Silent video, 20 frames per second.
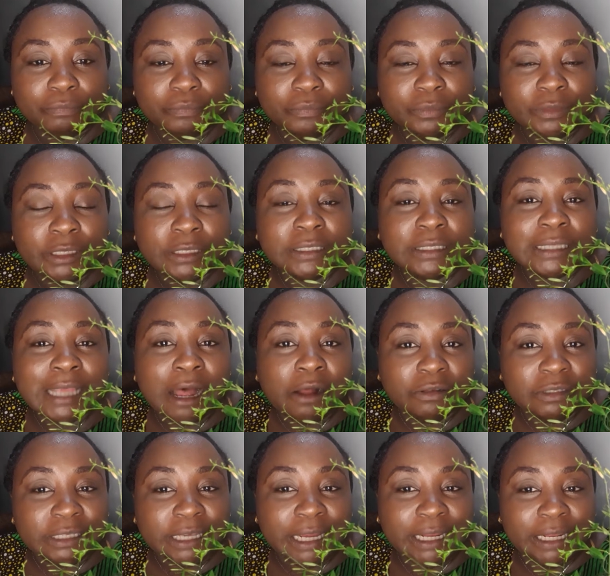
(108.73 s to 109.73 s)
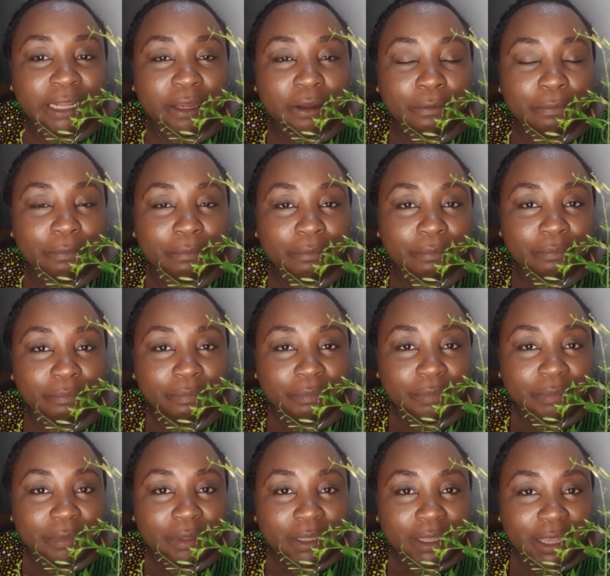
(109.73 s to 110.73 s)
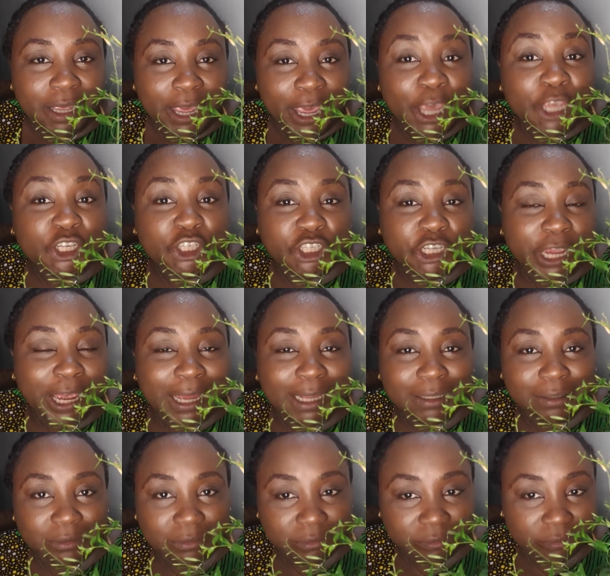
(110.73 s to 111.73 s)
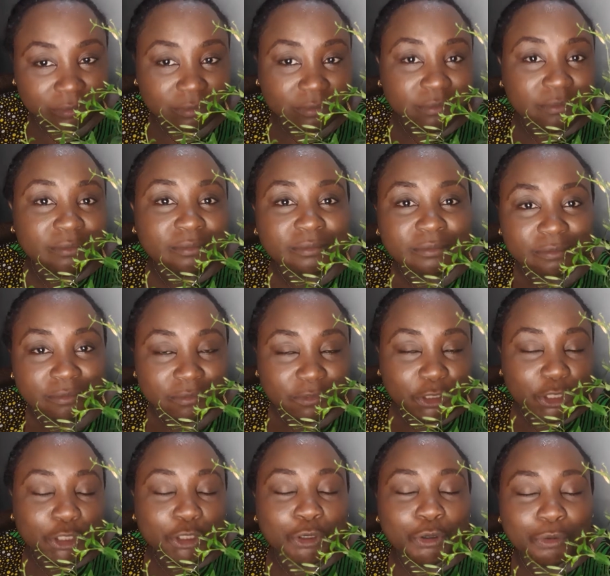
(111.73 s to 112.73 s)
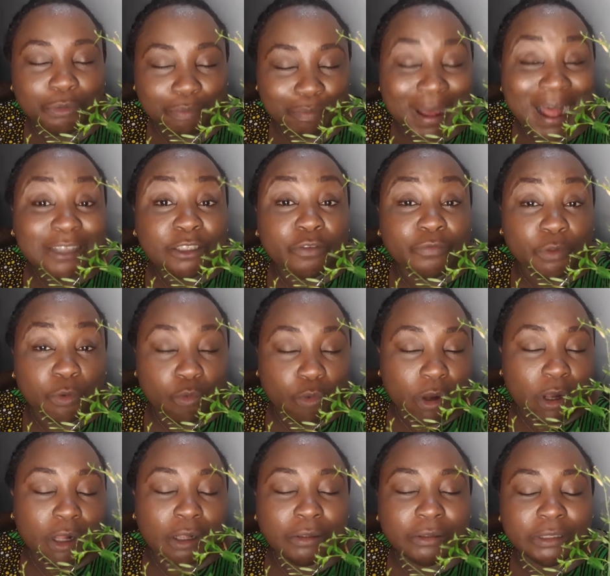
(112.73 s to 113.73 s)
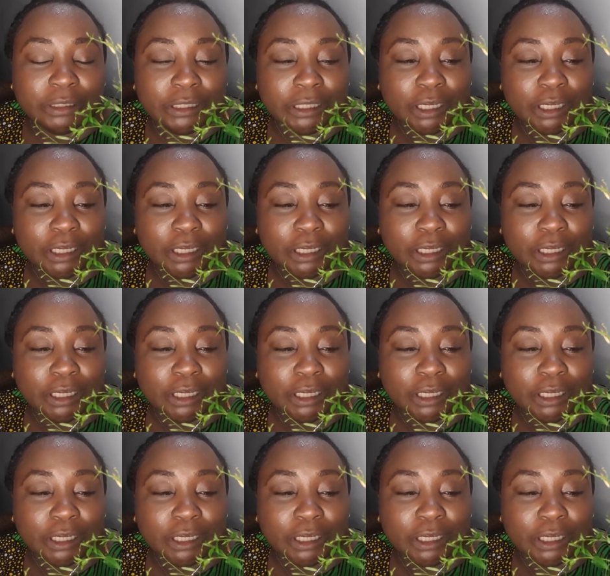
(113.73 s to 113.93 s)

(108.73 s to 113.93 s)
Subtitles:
the southern Asian part of the world.